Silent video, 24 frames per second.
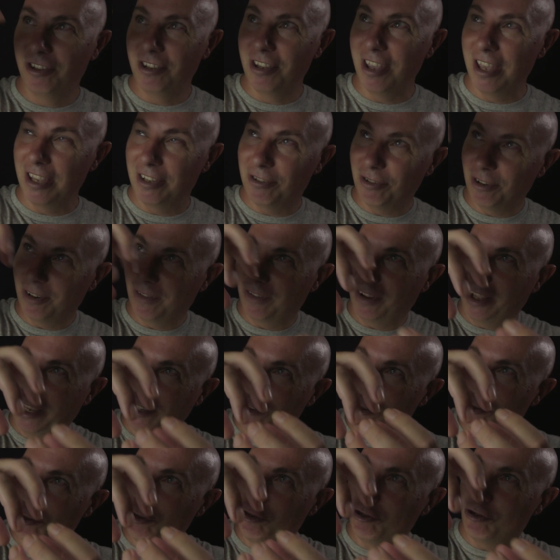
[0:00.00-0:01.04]
they're sort of
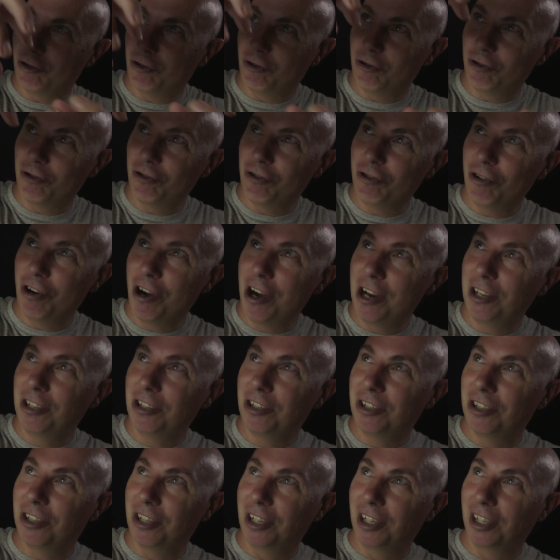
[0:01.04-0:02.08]
like
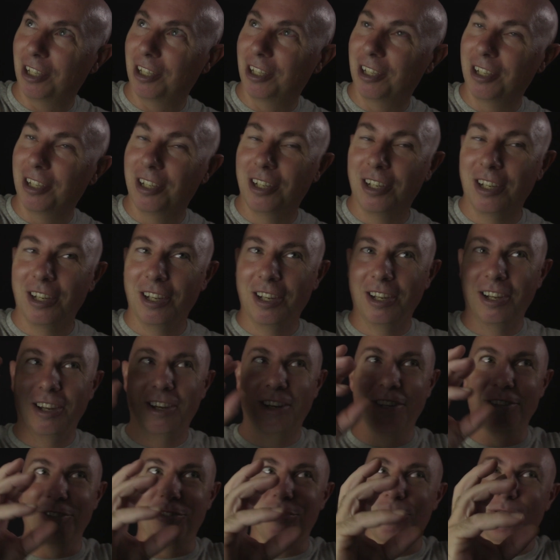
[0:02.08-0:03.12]
stretching
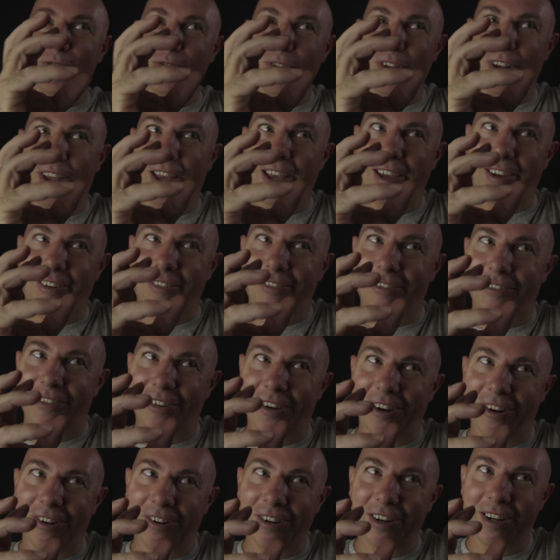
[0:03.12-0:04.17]
to like
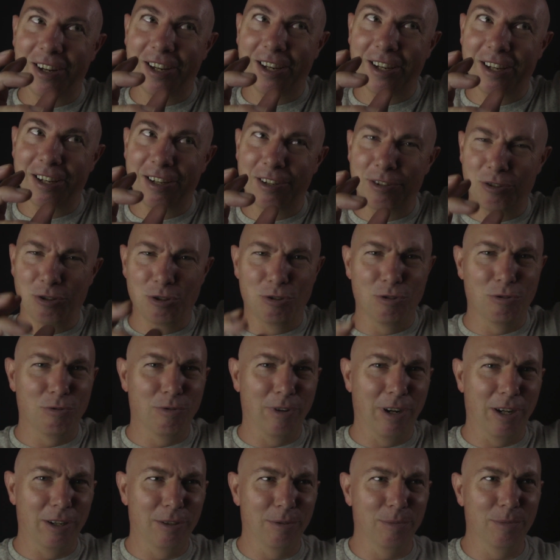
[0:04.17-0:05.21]
very new
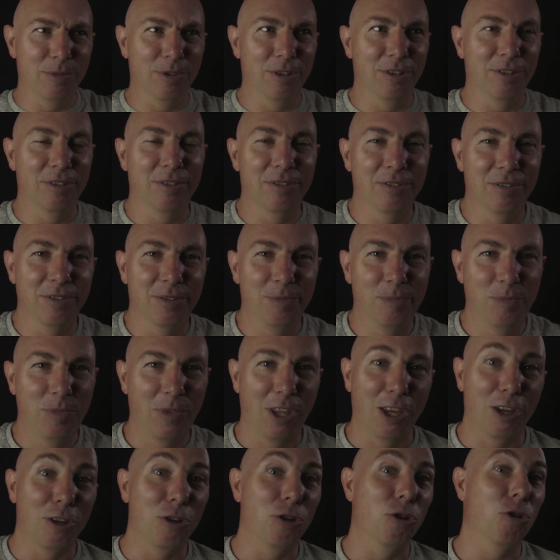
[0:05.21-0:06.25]
realms of
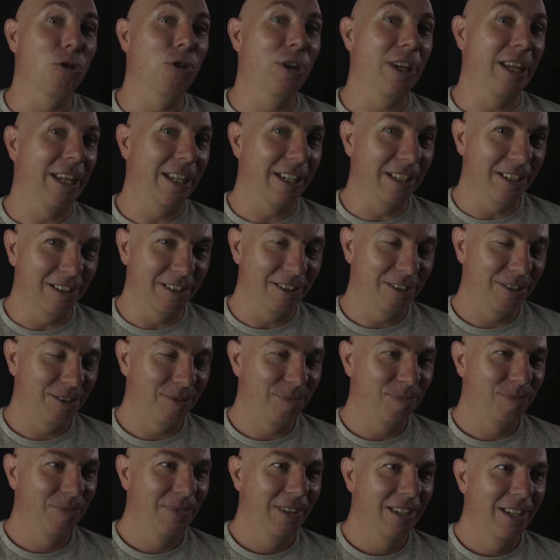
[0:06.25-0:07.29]
uniqueness.
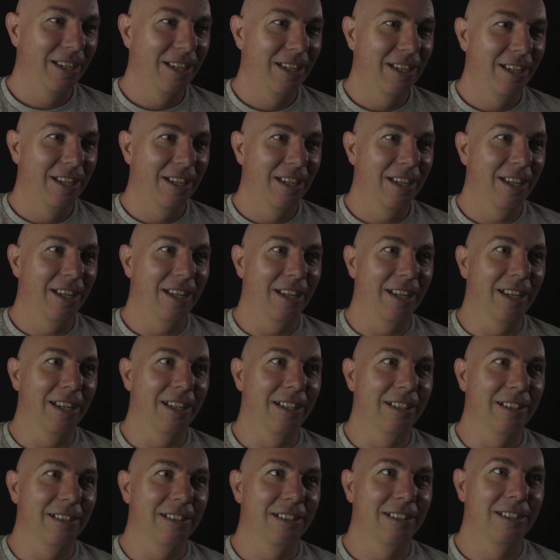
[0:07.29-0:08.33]

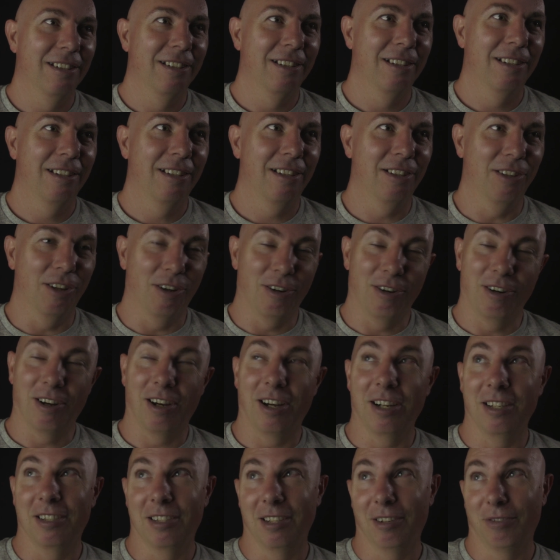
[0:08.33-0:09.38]
And, you know,
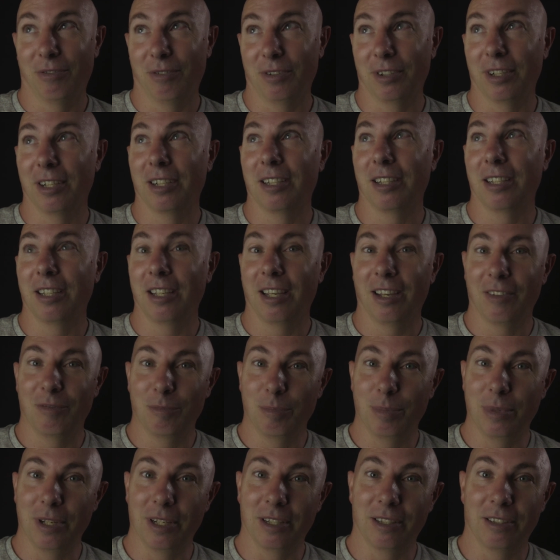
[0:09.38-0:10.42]
I definitely
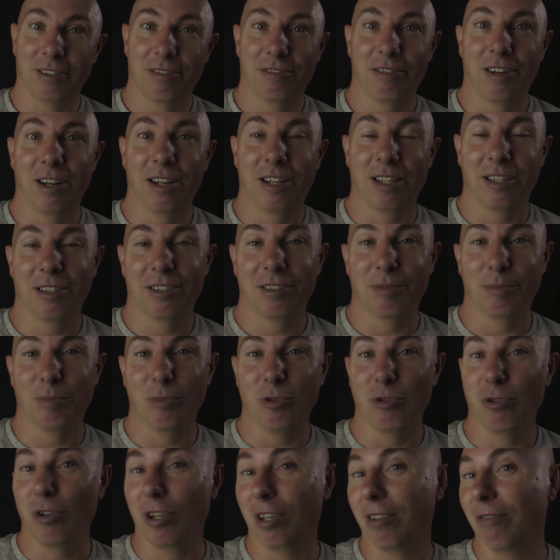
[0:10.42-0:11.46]
have been creating some
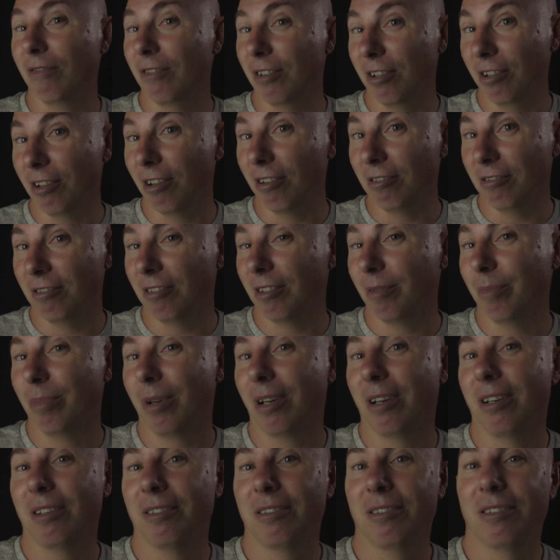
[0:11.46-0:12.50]
unique videos in the
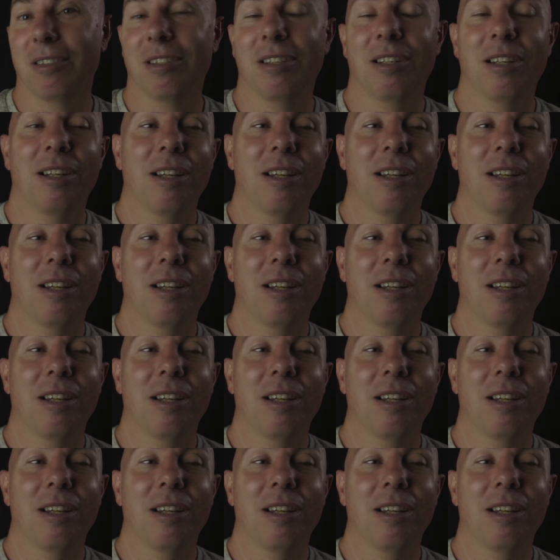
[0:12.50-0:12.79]
past.